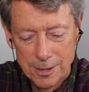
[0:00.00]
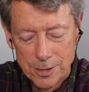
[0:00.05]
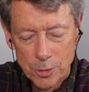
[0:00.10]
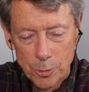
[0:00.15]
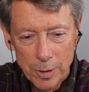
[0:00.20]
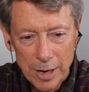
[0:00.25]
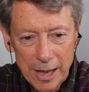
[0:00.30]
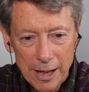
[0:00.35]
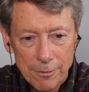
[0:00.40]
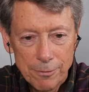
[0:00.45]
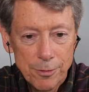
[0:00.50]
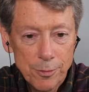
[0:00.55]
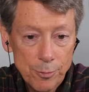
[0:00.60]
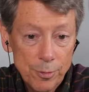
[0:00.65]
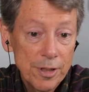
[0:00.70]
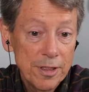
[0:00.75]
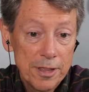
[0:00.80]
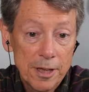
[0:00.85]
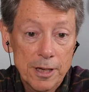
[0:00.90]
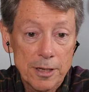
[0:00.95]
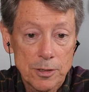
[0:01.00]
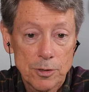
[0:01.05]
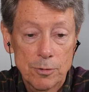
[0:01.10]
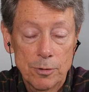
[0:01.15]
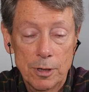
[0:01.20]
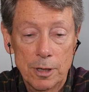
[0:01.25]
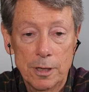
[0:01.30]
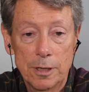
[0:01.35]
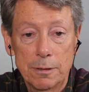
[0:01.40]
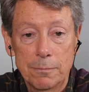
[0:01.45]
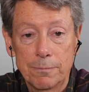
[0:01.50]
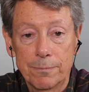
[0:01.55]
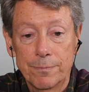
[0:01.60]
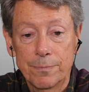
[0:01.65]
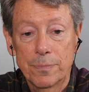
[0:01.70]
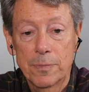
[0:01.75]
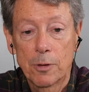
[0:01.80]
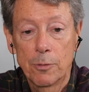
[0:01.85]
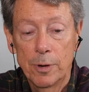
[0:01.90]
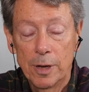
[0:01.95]
So we have three things really.
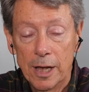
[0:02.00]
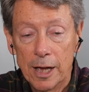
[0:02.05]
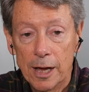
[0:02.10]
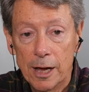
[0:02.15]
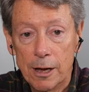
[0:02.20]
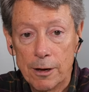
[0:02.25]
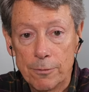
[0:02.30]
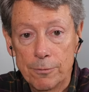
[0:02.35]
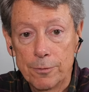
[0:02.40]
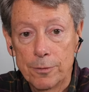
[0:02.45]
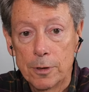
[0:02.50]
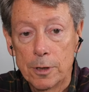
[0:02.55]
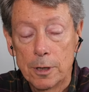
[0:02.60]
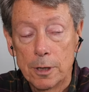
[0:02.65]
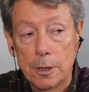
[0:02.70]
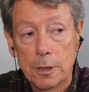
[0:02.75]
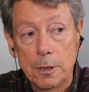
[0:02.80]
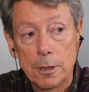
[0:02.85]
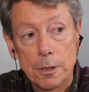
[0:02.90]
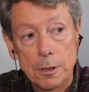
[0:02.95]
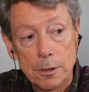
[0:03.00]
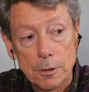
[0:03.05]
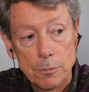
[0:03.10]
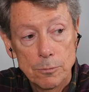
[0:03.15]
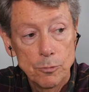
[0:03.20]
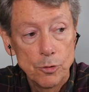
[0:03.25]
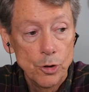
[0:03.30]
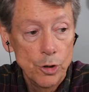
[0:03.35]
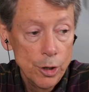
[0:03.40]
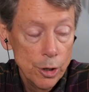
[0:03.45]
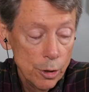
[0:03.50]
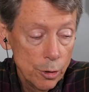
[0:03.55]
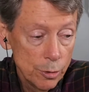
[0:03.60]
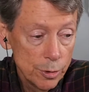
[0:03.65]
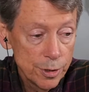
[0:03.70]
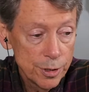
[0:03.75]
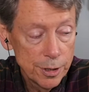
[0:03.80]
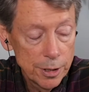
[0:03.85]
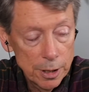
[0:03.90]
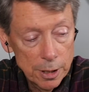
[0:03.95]
We have
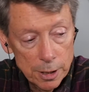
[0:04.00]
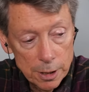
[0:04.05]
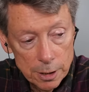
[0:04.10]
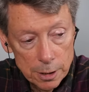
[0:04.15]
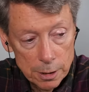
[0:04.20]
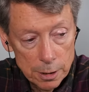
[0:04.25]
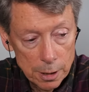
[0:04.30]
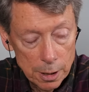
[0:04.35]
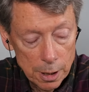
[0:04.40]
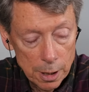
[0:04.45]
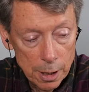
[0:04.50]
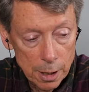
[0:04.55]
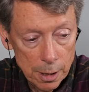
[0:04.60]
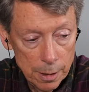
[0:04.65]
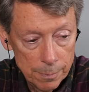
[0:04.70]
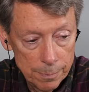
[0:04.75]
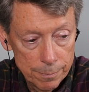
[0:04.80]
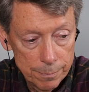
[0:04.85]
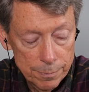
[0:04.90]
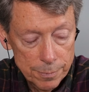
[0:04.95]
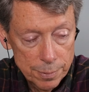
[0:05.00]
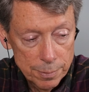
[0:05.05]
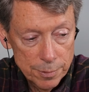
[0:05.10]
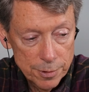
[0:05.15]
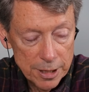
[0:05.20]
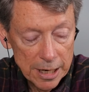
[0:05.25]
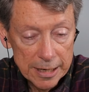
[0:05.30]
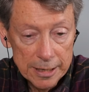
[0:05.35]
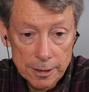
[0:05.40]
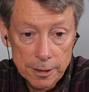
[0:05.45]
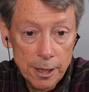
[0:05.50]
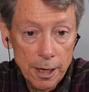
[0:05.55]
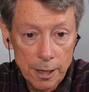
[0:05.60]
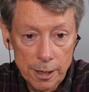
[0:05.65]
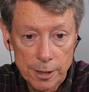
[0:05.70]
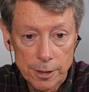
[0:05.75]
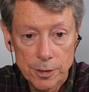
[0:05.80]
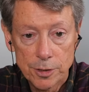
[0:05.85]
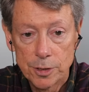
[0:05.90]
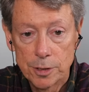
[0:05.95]
using um,
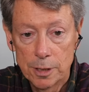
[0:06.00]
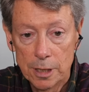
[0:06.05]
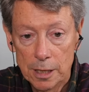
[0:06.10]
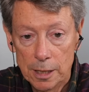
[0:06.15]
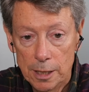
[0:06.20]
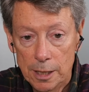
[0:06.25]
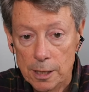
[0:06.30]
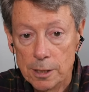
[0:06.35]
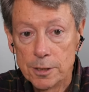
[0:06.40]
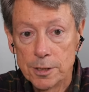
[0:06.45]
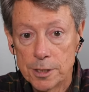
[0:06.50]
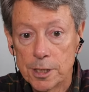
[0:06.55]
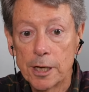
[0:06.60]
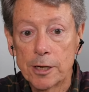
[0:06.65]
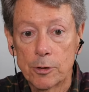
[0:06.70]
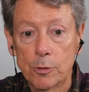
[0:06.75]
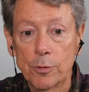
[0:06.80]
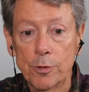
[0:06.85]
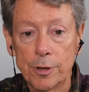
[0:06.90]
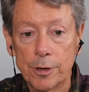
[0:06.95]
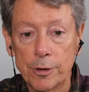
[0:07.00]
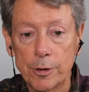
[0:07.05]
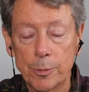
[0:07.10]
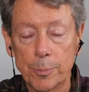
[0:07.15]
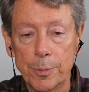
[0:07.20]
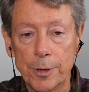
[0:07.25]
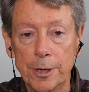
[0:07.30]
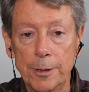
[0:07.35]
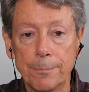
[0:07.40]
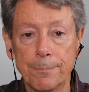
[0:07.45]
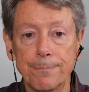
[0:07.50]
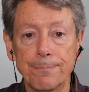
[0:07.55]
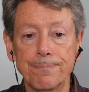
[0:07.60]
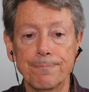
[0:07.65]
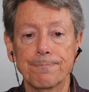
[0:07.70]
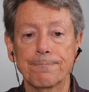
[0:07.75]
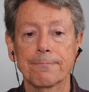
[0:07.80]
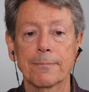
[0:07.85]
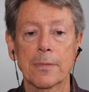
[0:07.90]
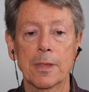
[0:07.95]
psychedelics in psychotherapy.
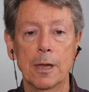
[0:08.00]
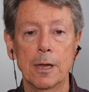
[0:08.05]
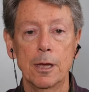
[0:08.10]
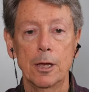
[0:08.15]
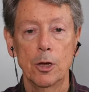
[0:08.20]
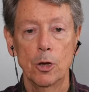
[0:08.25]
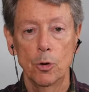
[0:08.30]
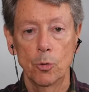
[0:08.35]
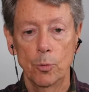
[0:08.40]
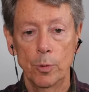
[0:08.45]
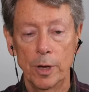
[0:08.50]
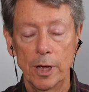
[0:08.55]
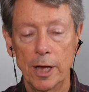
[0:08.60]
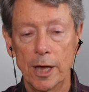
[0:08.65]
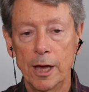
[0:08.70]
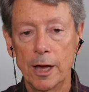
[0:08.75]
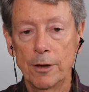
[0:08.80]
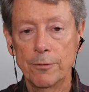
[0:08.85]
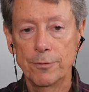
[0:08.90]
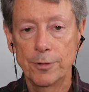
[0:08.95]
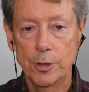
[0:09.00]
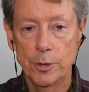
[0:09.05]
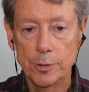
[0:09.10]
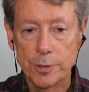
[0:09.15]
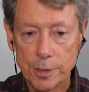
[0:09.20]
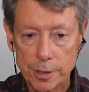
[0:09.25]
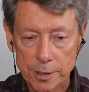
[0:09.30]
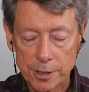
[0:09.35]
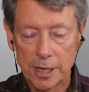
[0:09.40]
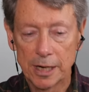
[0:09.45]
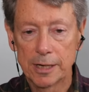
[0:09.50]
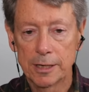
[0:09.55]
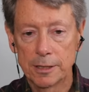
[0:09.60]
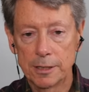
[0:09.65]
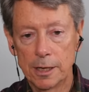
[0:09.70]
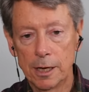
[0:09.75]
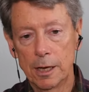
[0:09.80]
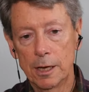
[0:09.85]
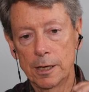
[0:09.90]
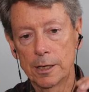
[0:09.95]
We have using
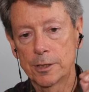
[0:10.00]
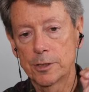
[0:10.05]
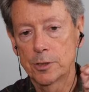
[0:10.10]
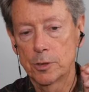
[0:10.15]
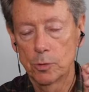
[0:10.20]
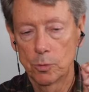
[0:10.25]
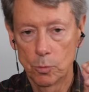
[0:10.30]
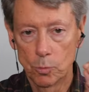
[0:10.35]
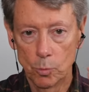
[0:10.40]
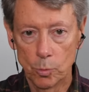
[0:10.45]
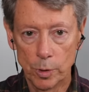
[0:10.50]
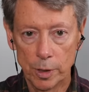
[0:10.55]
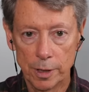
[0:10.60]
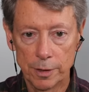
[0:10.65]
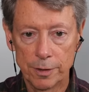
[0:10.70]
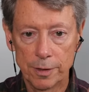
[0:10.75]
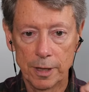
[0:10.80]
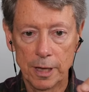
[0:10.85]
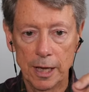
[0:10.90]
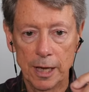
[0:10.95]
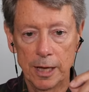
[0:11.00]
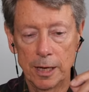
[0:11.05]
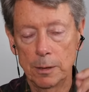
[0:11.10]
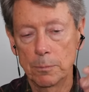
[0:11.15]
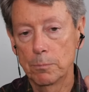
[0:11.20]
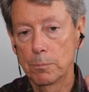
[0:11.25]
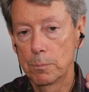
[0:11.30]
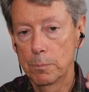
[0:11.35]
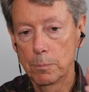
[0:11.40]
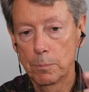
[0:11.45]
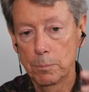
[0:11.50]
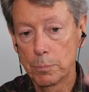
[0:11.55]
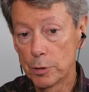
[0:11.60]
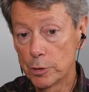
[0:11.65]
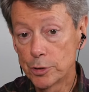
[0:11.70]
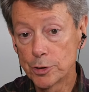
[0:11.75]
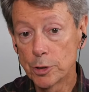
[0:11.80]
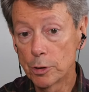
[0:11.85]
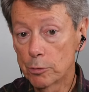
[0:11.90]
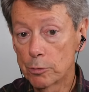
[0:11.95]
psychedelics with a
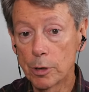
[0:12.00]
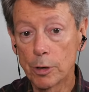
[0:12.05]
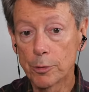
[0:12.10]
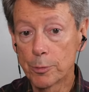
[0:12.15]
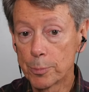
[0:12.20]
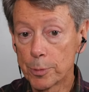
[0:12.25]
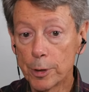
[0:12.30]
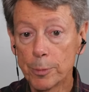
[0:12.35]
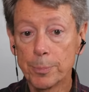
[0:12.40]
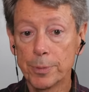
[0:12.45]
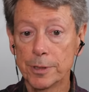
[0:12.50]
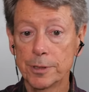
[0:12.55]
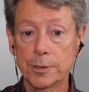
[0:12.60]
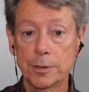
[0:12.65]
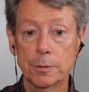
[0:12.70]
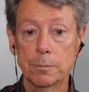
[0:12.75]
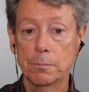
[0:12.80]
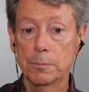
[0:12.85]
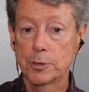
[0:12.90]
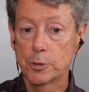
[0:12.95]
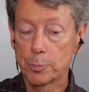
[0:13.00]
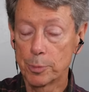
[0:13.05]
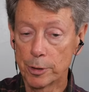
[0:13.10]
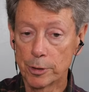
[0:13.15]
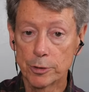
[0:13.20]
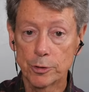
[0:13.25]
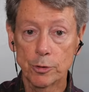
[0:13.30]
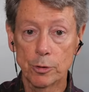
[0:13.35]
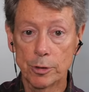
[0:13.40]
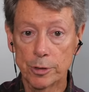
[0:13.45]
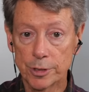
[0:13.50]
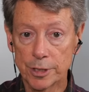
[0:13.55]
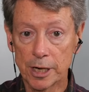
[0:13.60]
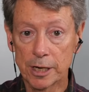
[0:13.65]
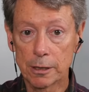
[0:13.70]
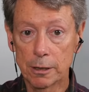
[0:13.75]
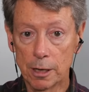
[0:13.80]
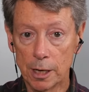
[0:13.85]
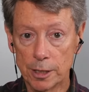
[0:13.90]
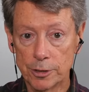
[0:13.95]
personal growth purpose, spiritual or
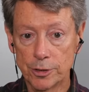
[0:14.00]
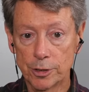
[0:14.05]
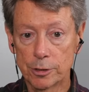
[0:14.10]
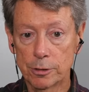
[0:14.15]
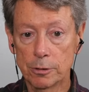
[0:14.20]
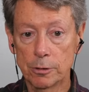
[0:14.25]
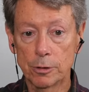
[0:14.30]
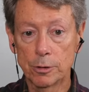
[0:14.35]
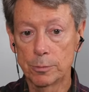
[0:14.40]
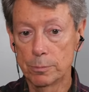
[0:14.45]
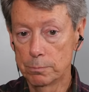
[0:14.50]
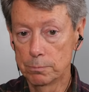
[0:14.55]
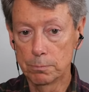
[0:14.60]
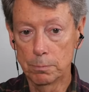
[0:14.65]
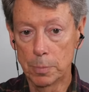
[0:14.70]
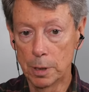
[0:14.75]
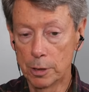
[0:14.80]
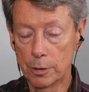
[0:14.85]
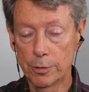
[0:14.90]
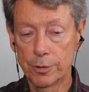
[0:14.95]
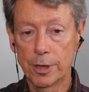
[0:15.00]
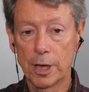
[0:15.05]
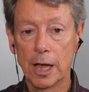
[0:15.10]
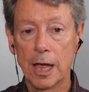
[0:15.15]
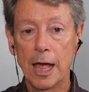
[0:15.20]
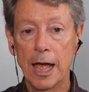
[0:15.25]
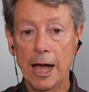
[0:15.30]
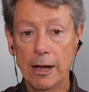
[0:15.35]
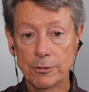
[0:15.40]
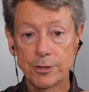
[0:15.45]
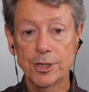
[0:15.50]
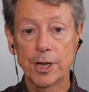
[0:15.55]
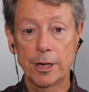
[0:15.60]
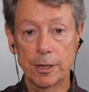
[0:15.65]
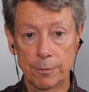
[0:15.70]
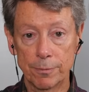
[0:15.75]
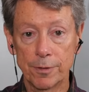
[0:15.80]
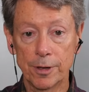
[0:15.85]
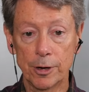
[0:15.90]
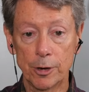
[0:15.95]
psychological or both,
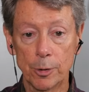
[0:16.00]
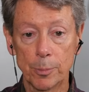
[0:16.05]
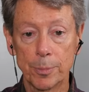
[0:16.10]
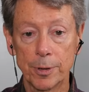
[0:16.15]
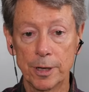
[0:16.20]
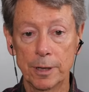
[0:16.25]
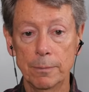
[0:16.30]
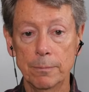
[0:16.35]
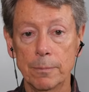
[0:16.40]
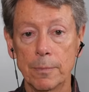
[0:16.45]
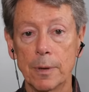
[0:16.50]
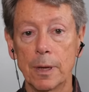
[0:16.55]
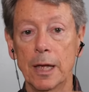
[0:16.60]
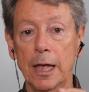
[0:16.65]
outside of therapy.